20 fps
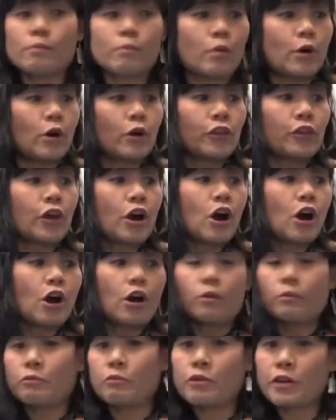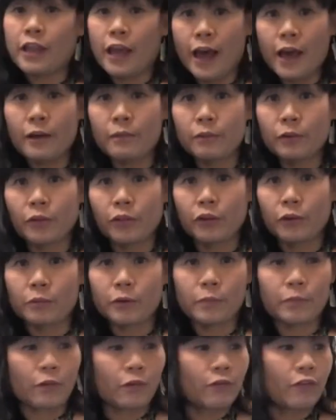Both are reliable
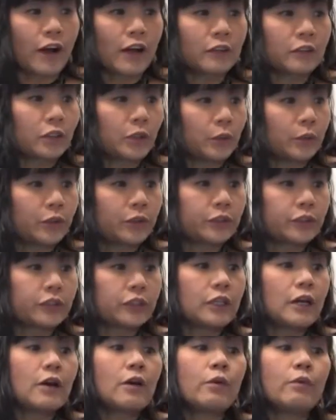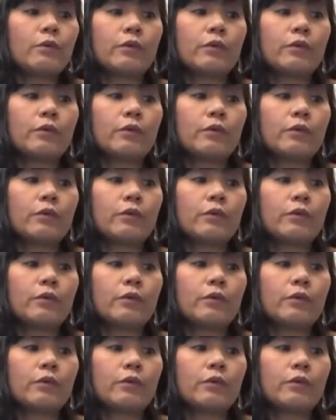thermal profile tools.